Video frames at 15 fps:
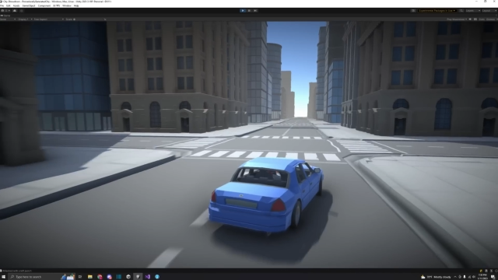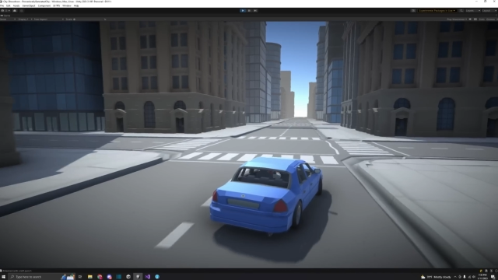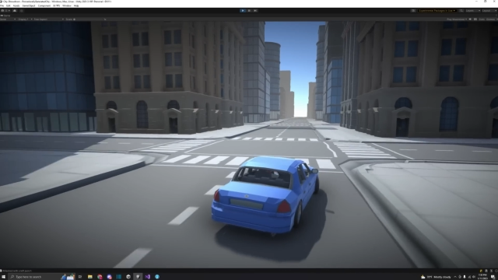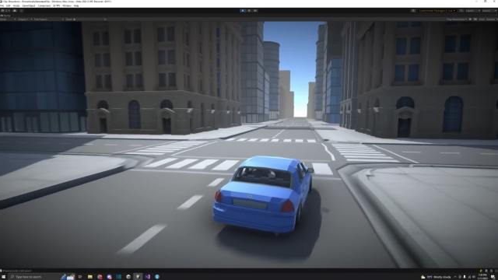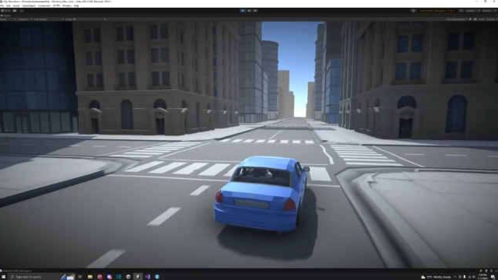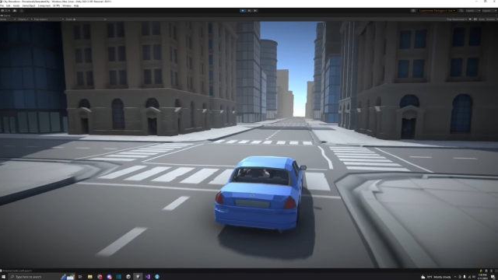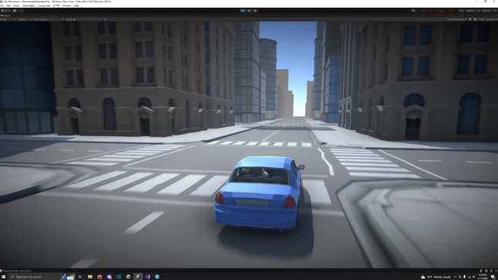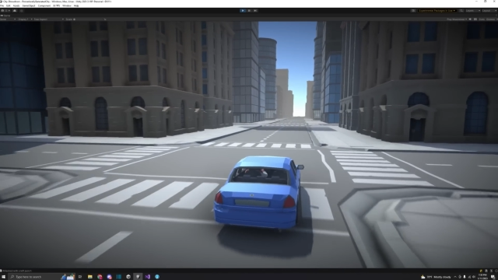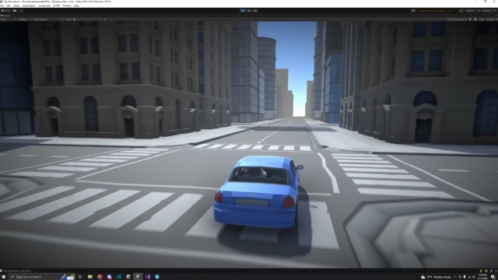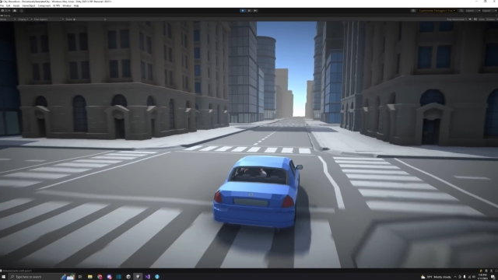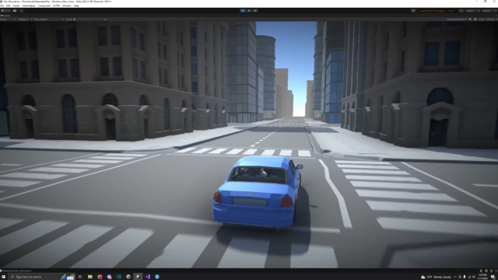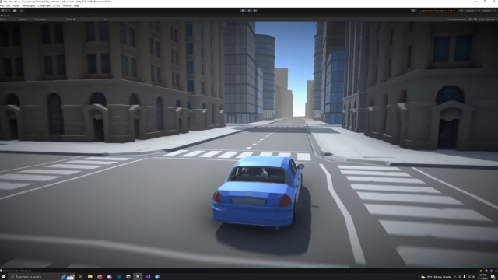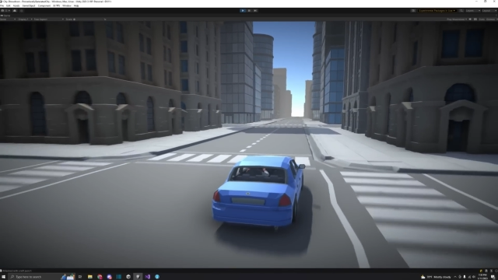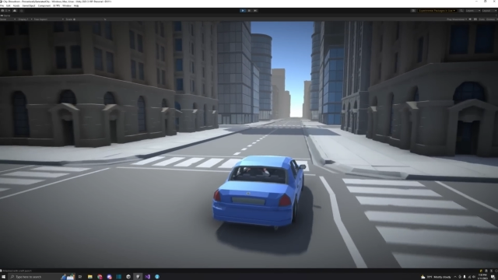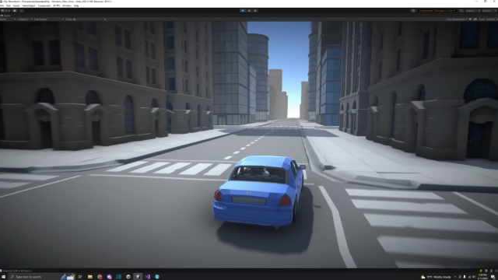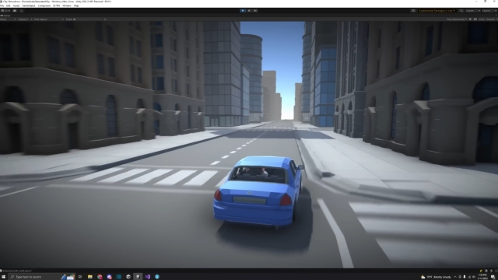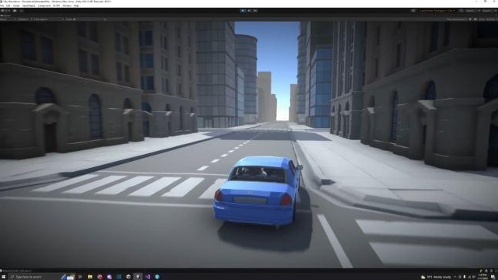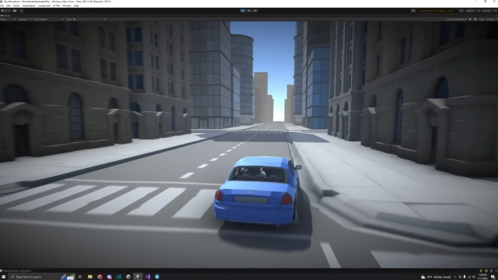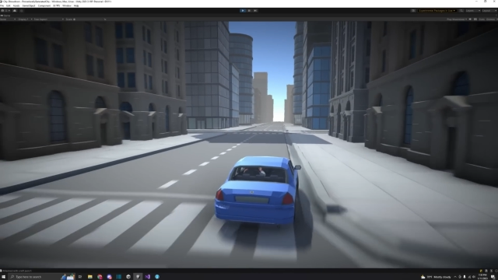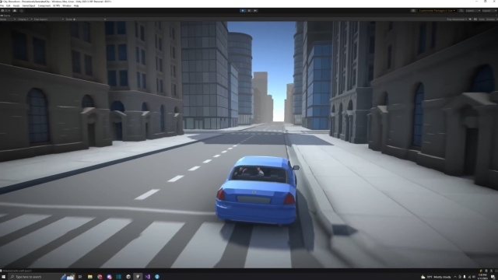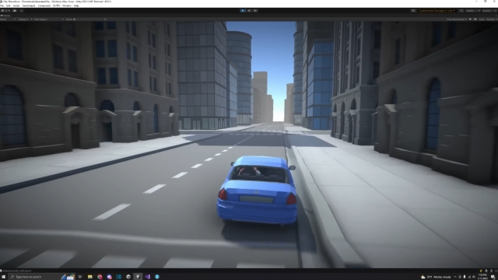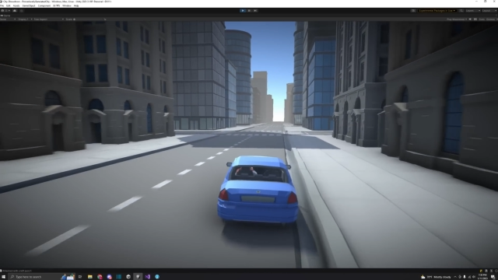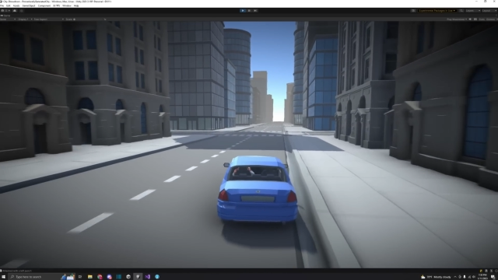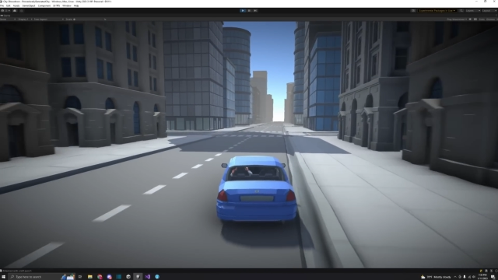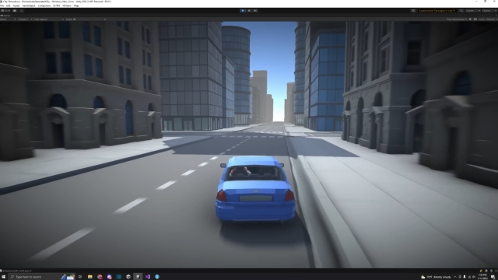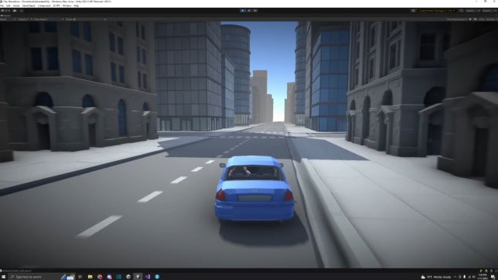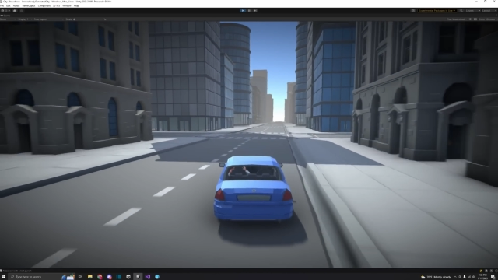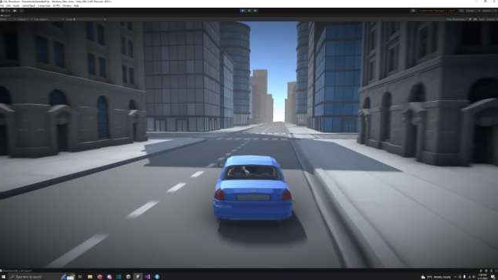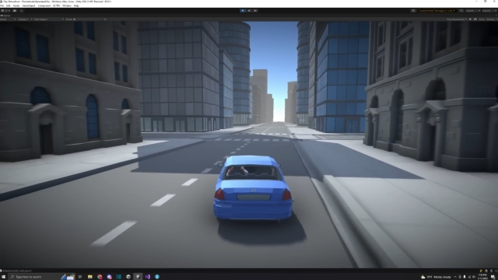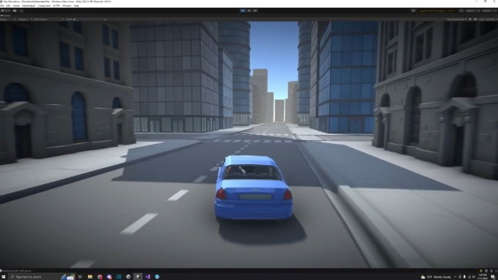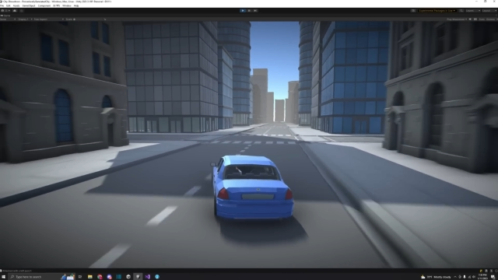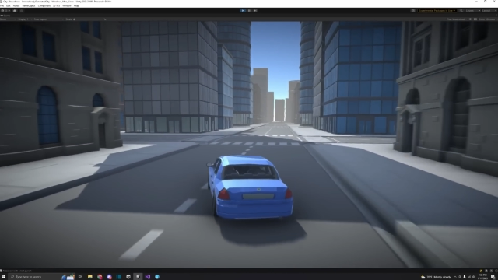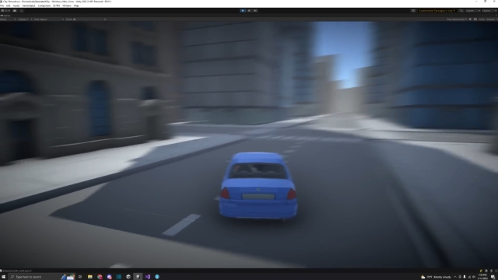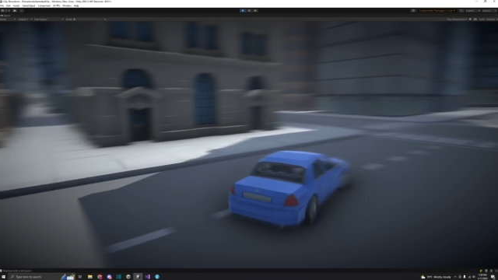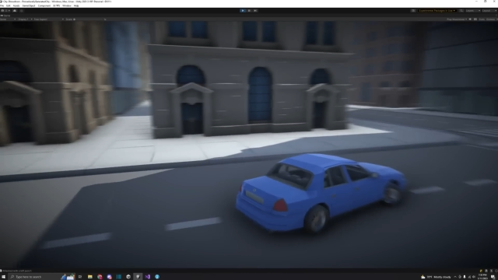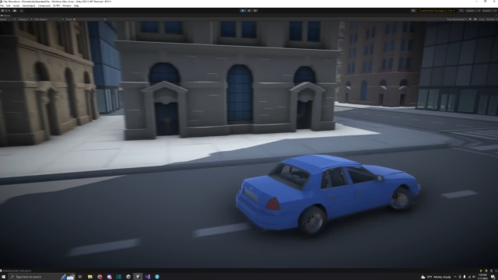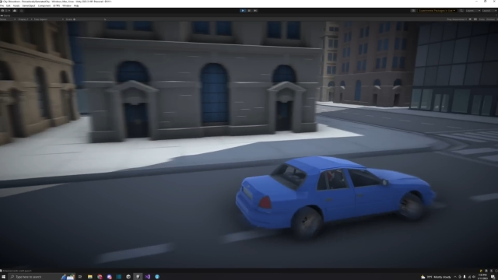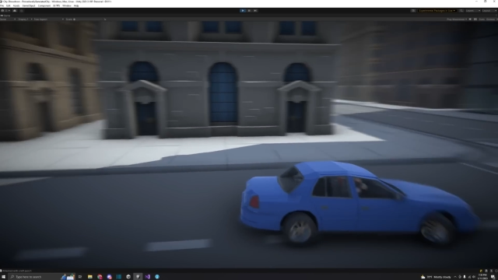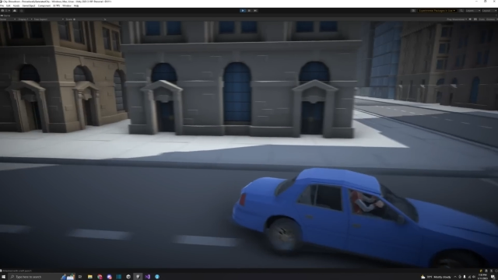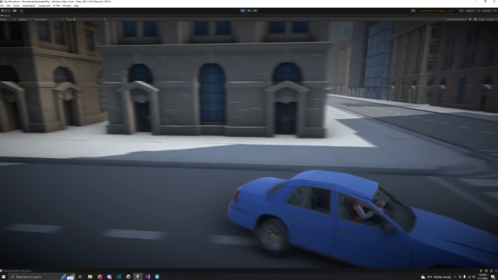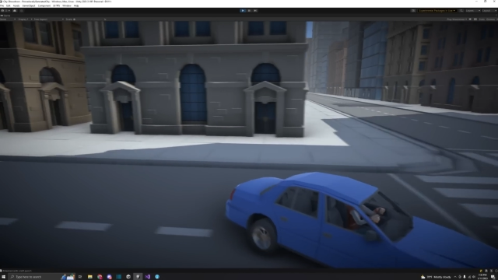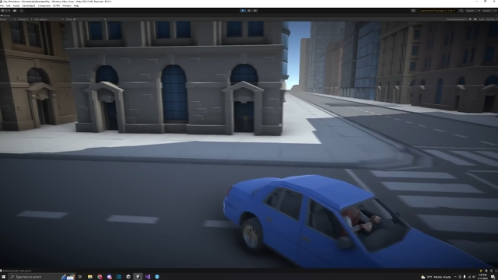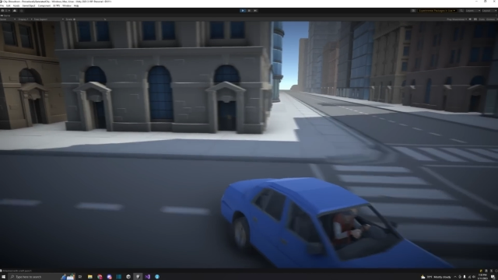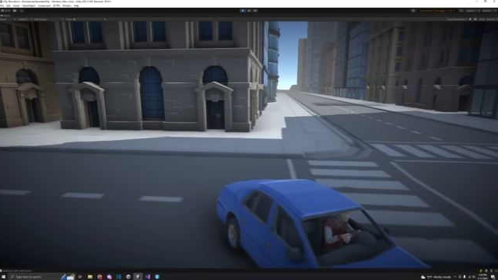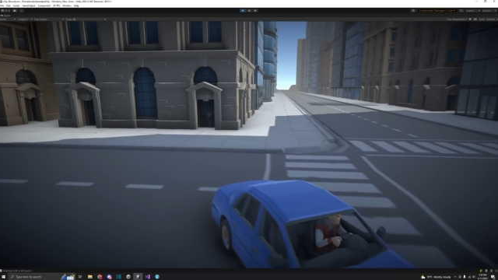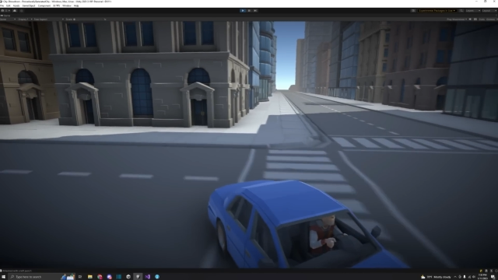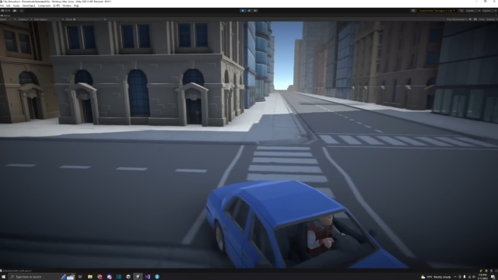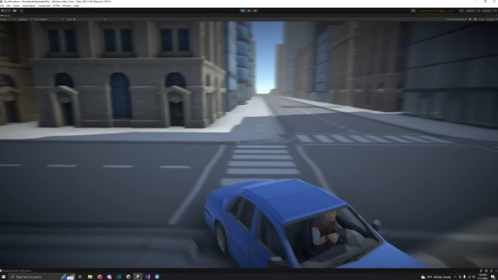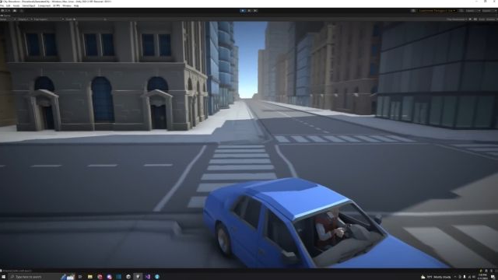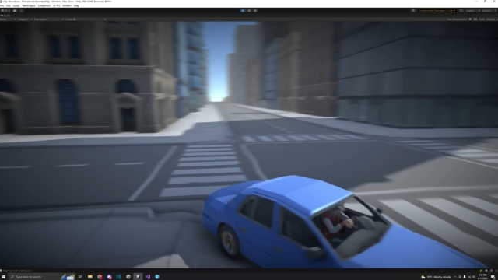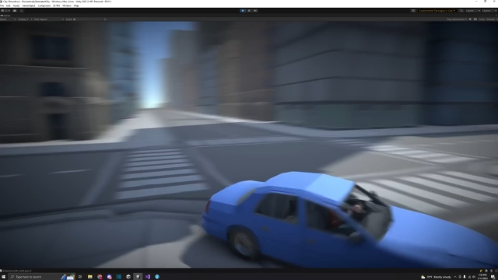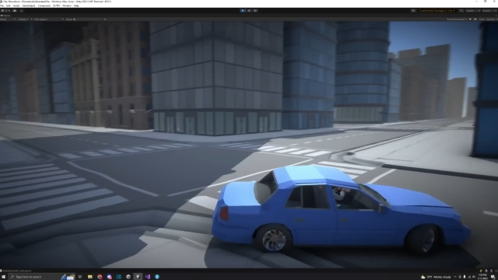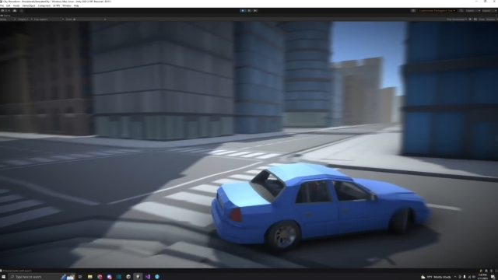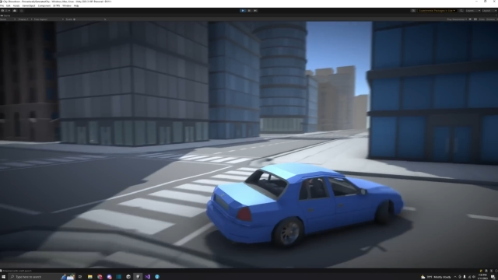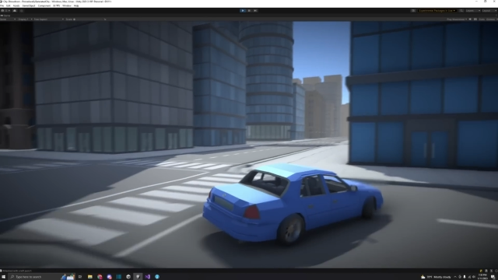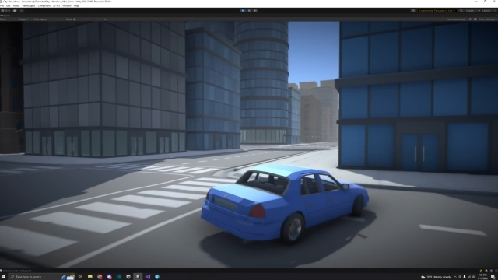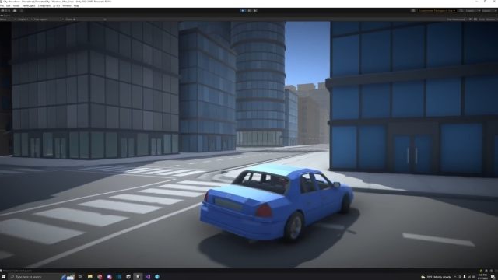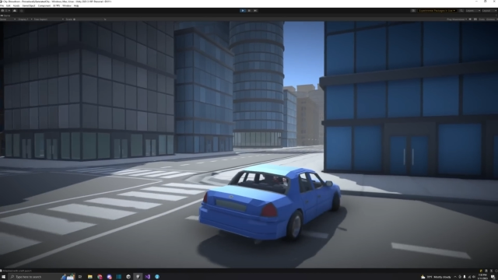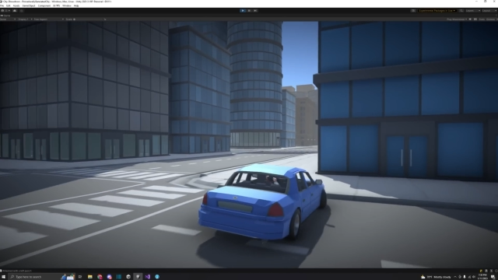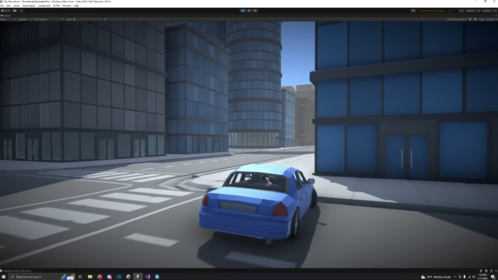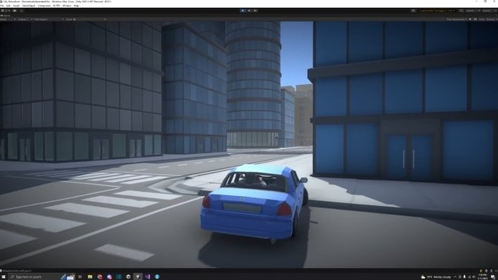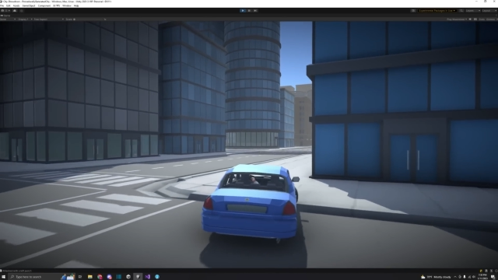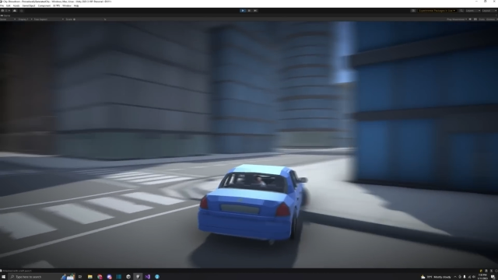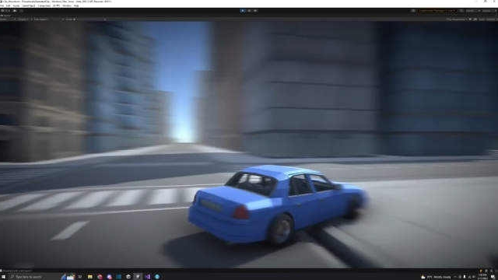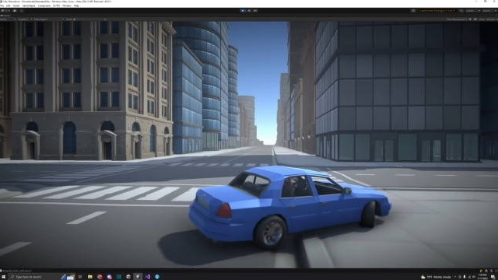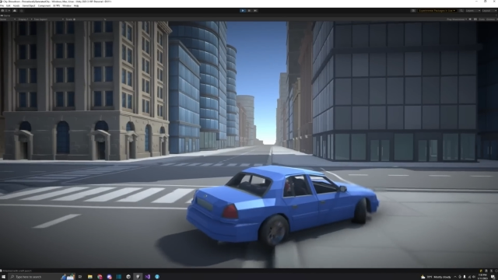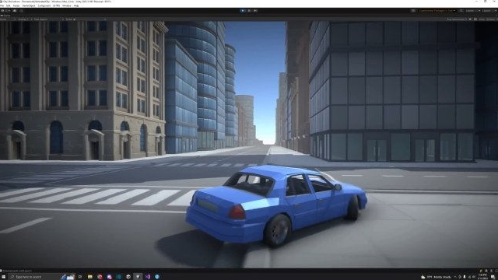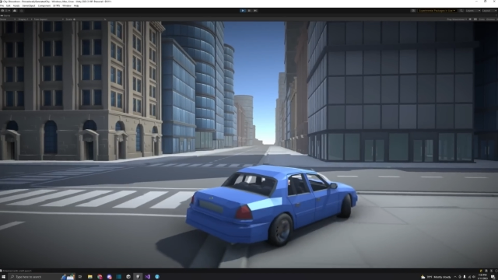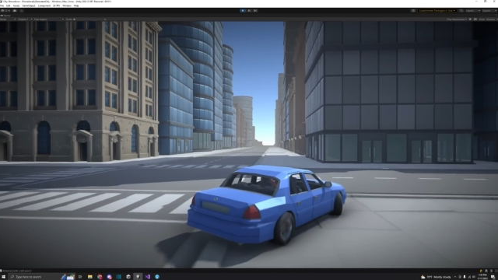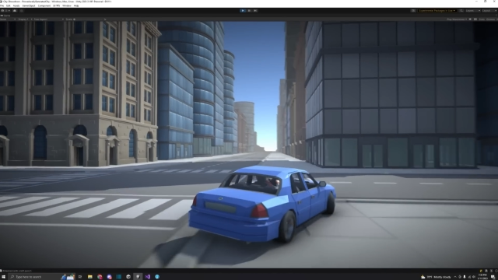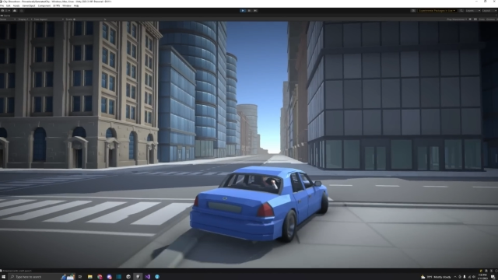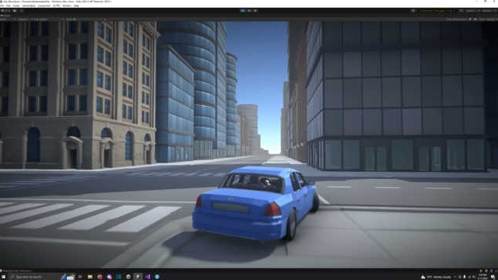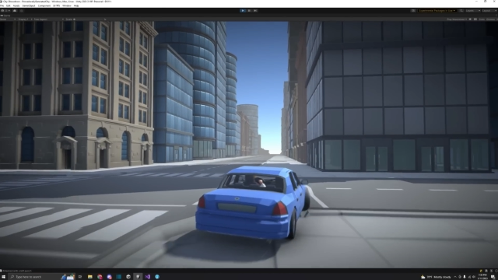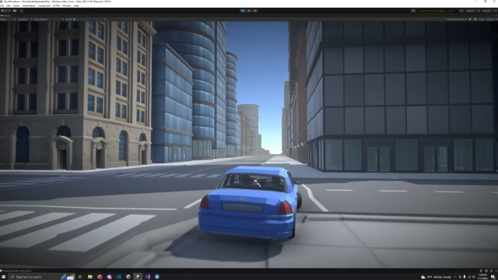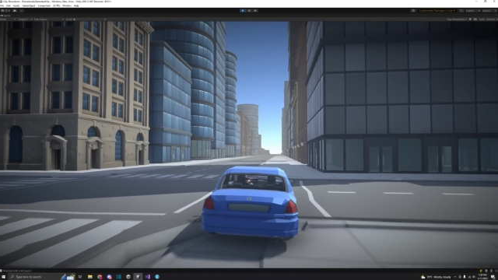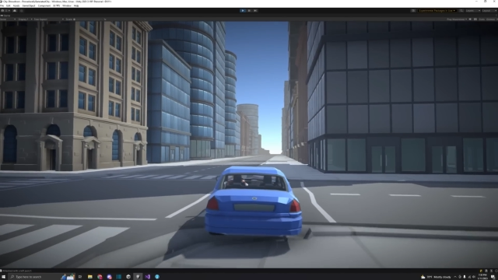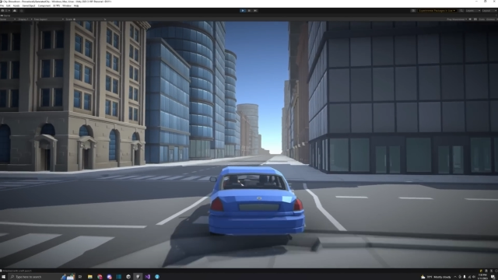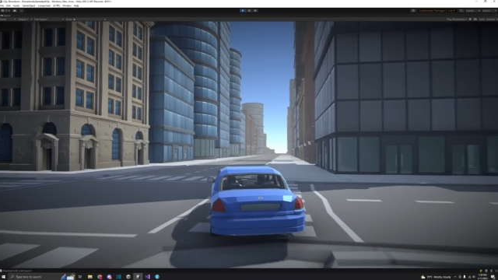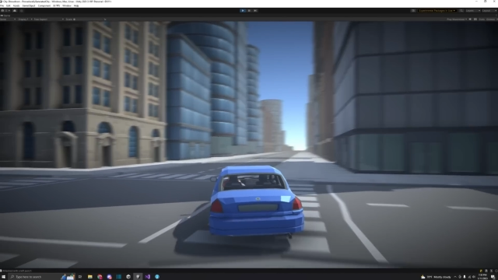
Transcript: (no speaker visible)